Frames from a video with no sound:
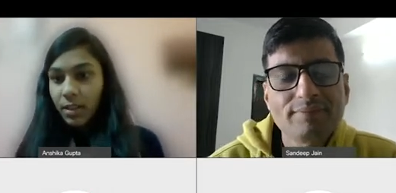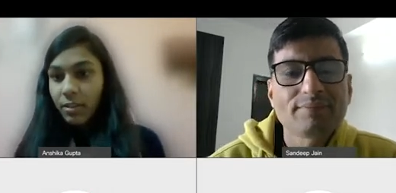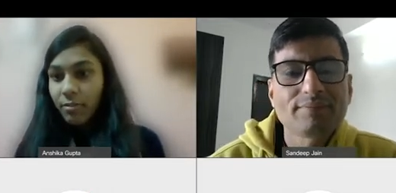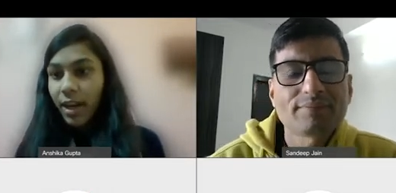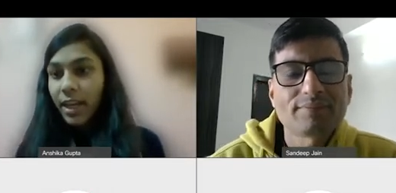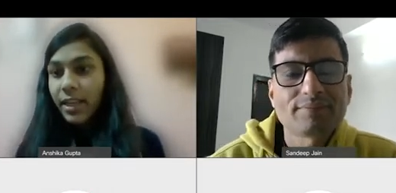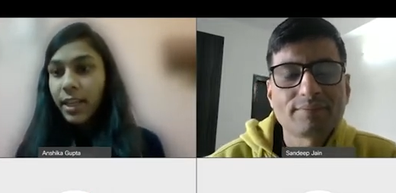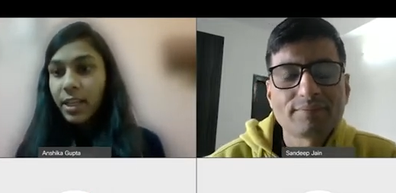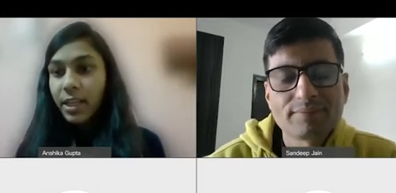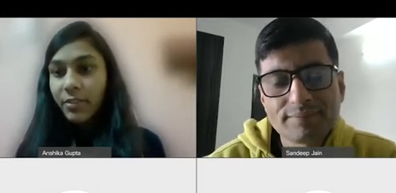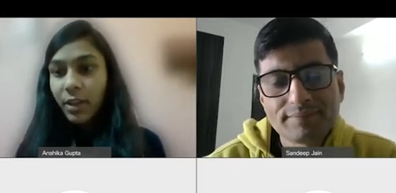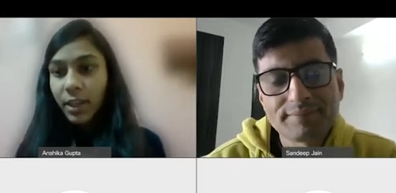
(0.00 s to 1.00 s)
Speaker 1: why Geeks
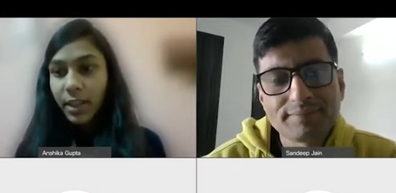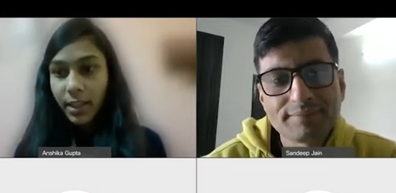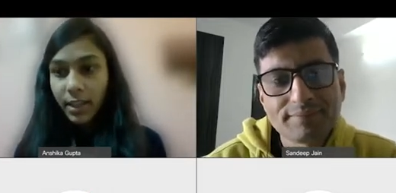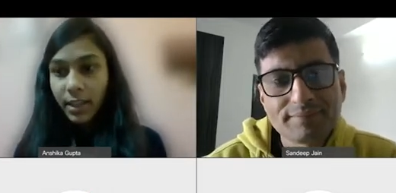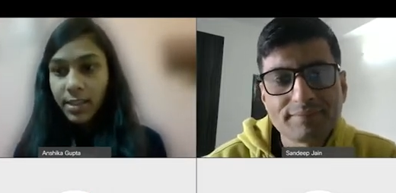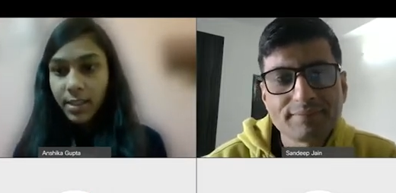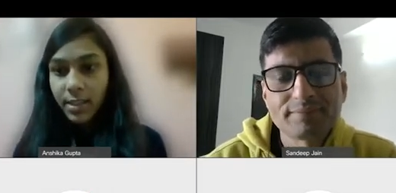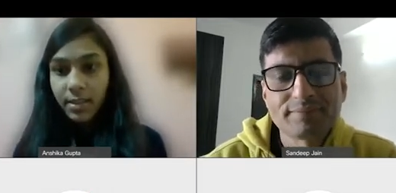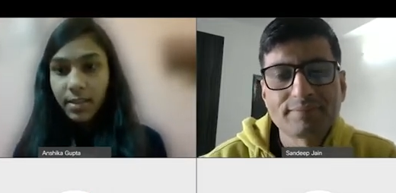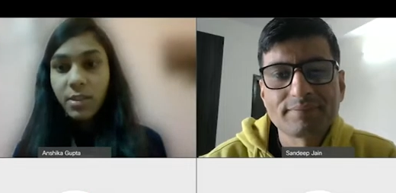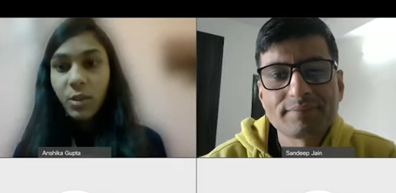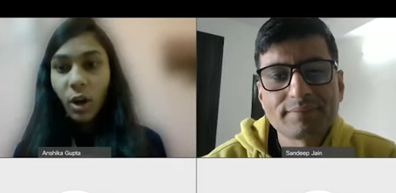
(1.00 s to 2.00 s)
for Geeks
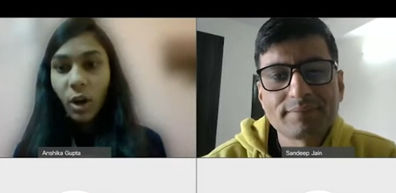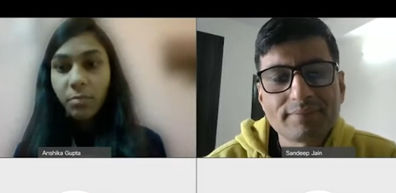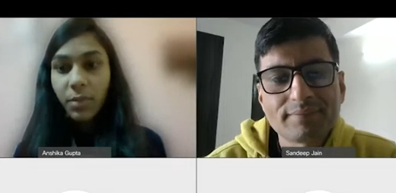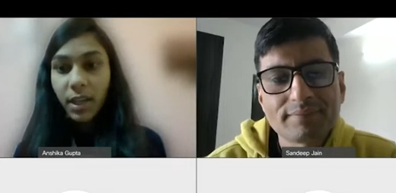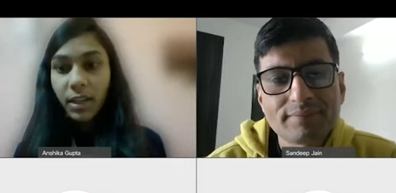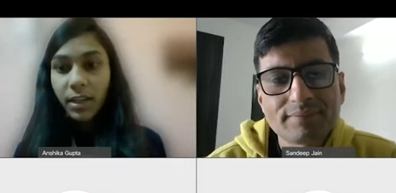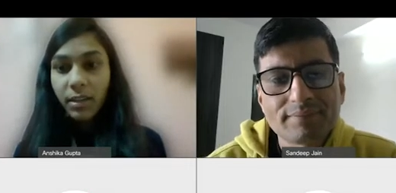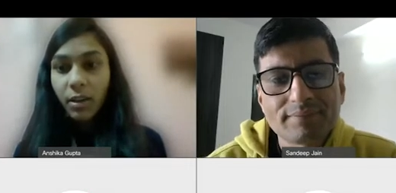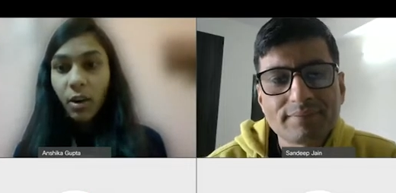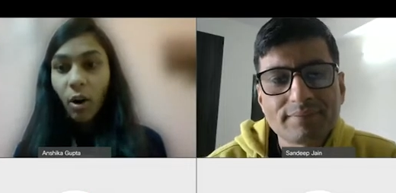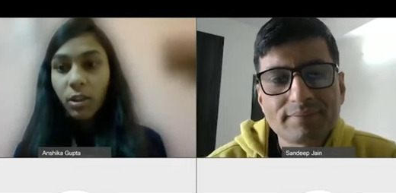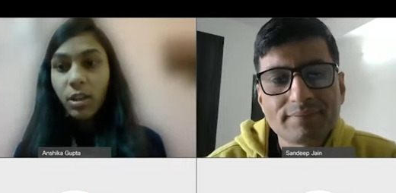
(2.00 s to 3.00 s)
is not built
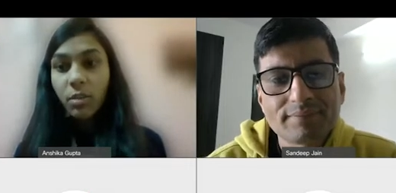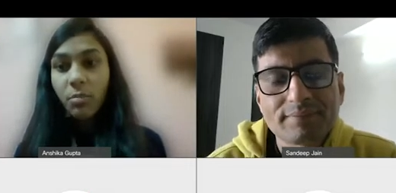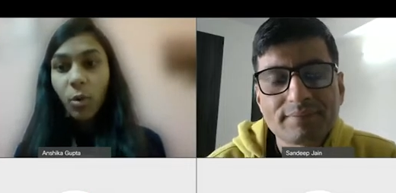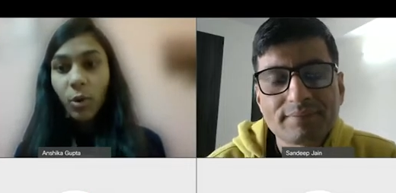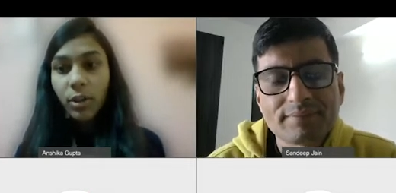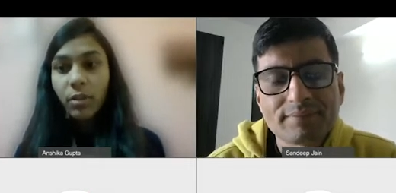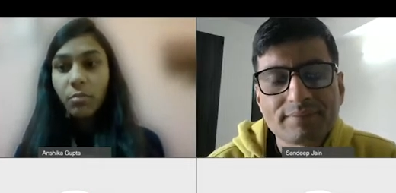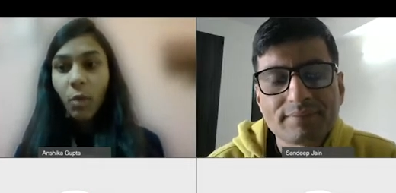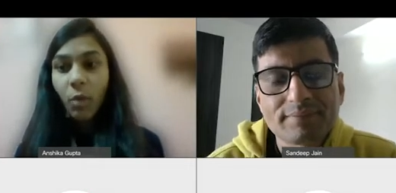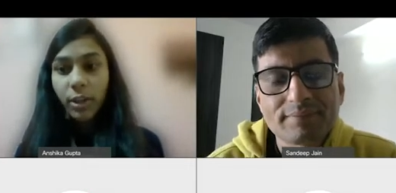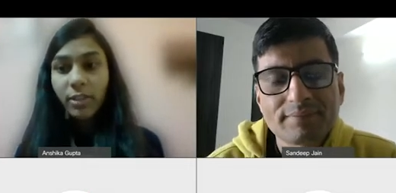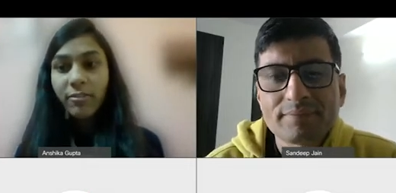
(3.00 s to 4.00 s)
on the modern
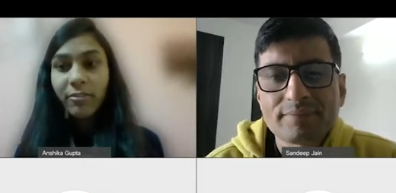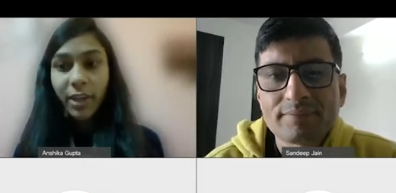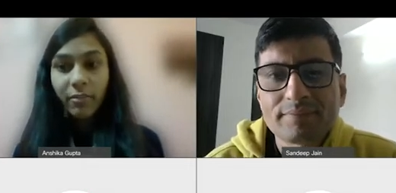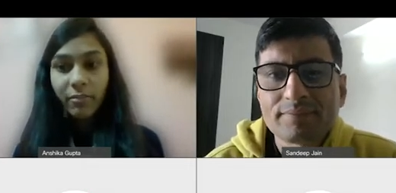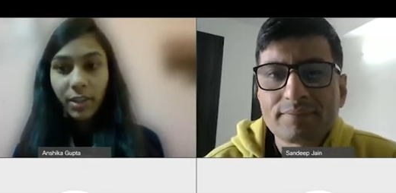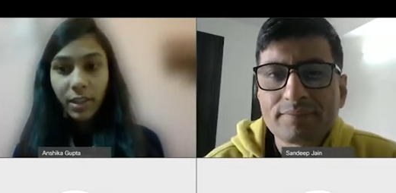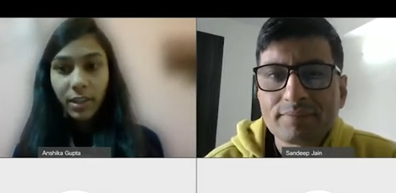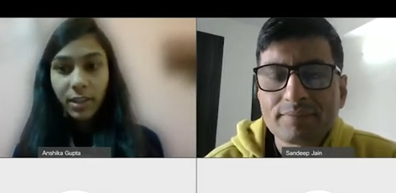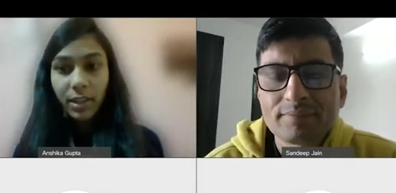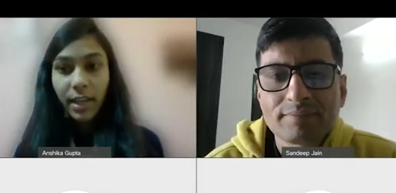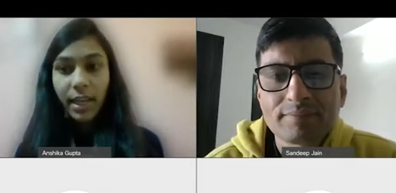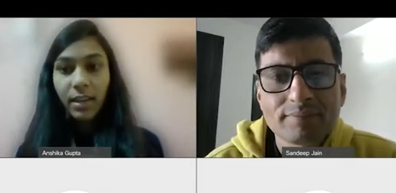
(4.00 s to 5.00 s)
modern framework
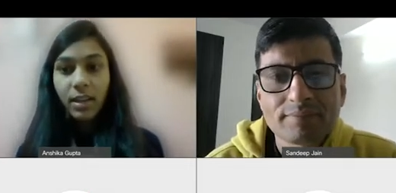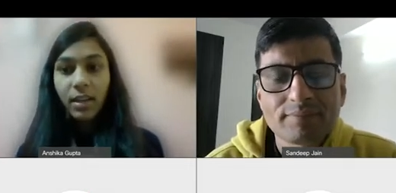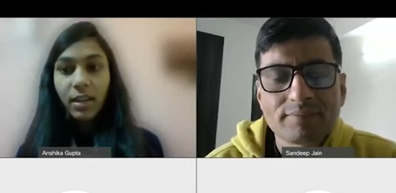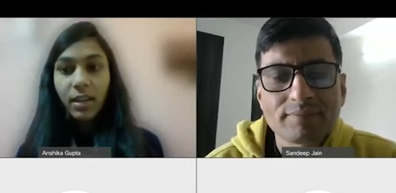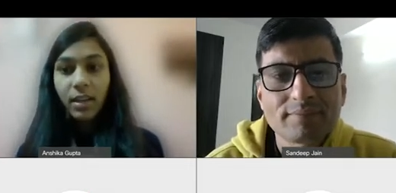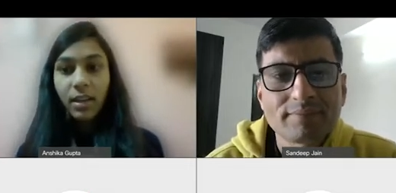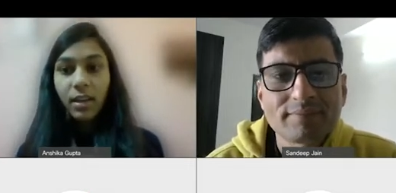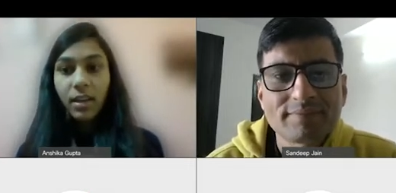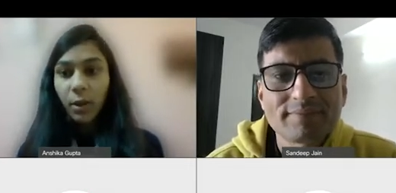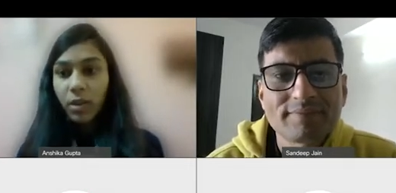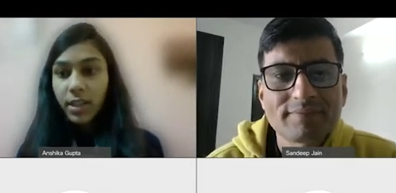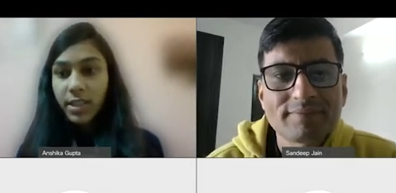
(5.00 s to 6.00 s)
like
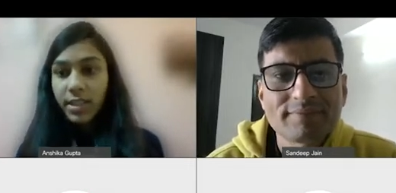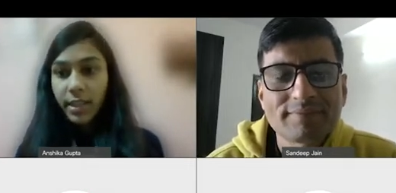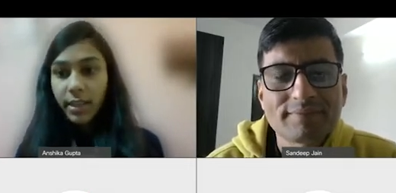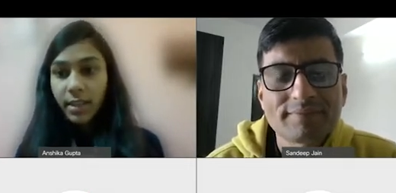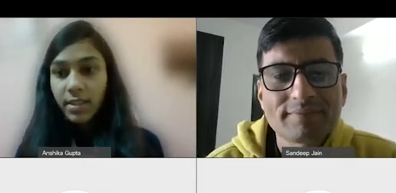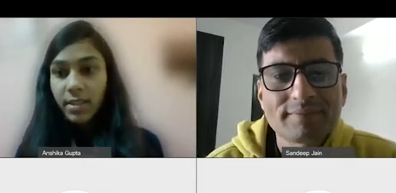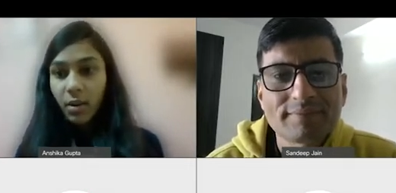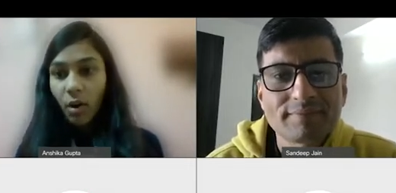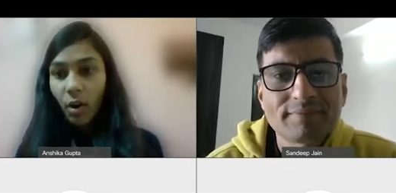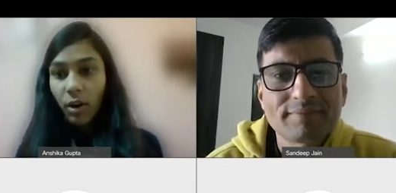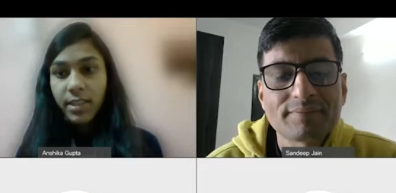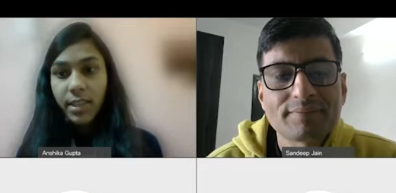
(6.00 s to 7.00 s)
Angular JS
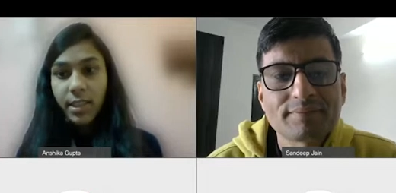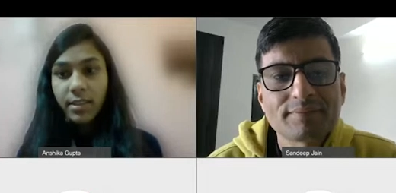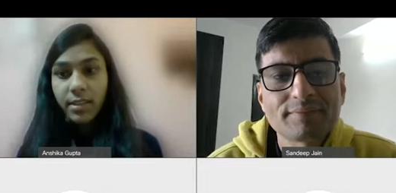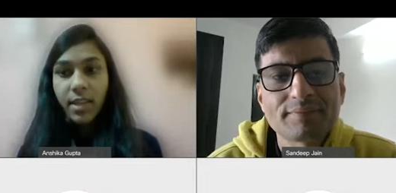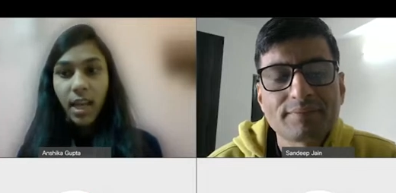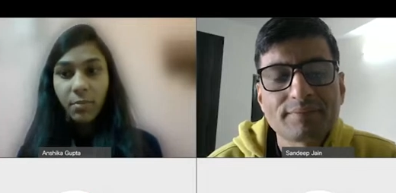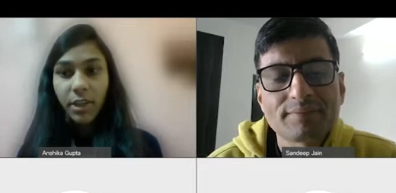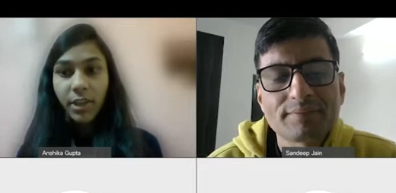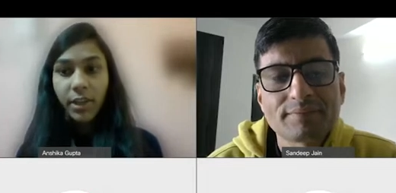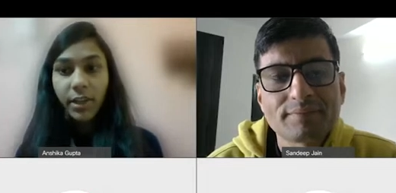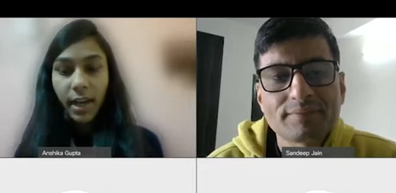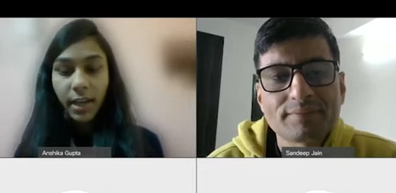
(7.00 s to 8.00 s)
or JS library
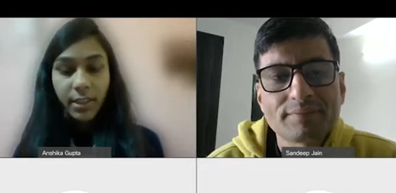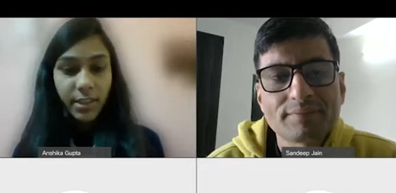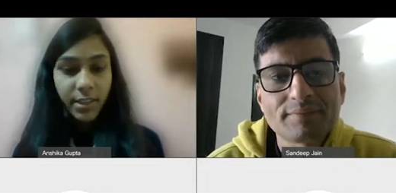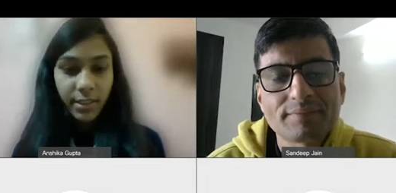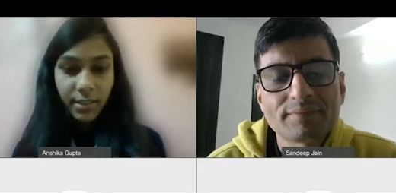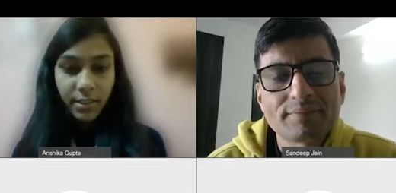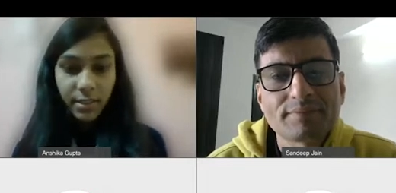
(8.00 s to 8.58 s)
React JS.